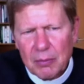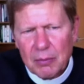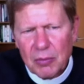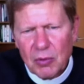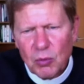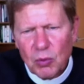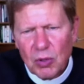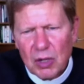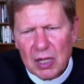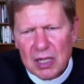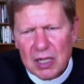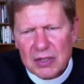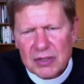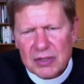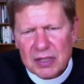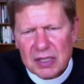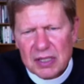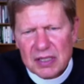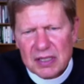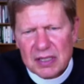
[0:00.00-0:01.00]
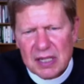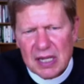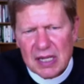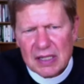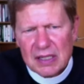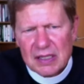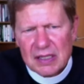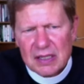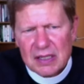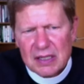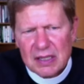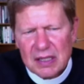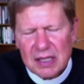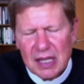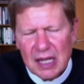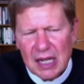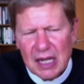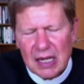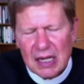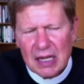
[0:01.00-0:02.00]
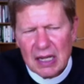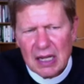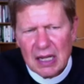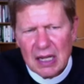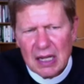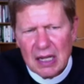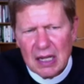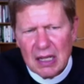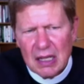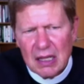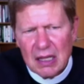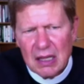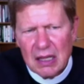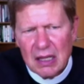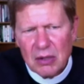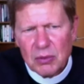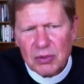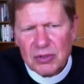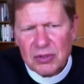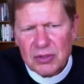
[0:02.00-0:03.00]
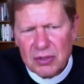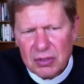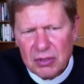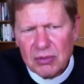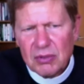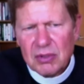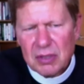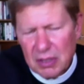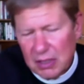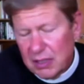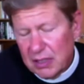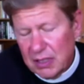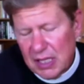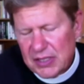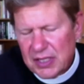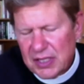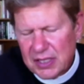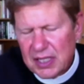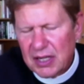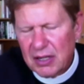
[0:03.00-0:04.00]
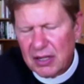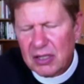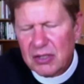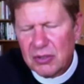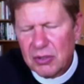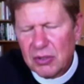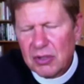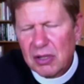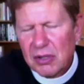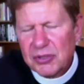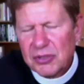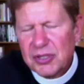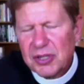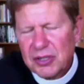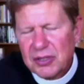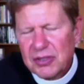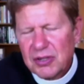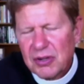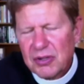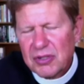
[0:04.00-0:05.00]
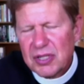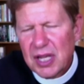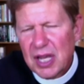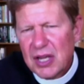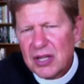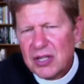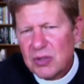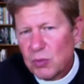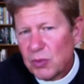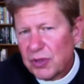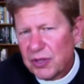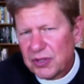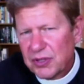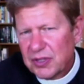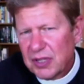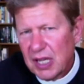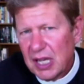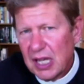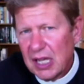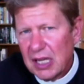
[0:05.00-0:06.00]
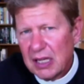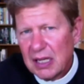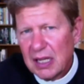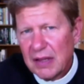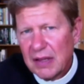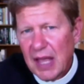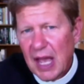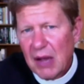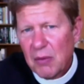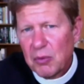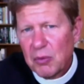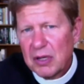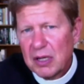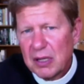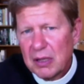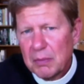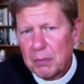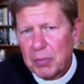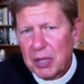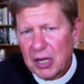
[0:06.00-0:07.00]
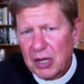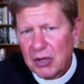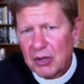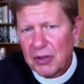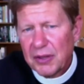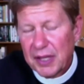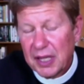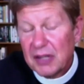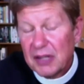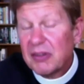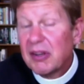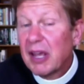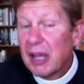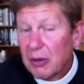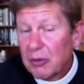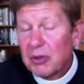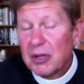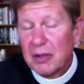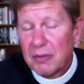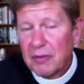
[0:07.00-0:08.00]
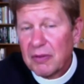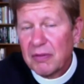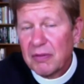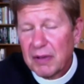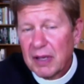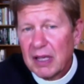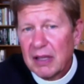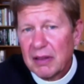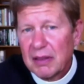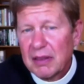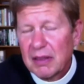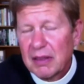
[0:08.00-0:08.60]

was a sense that there was too close an association with the state, and that would imperil the integrity of the faith.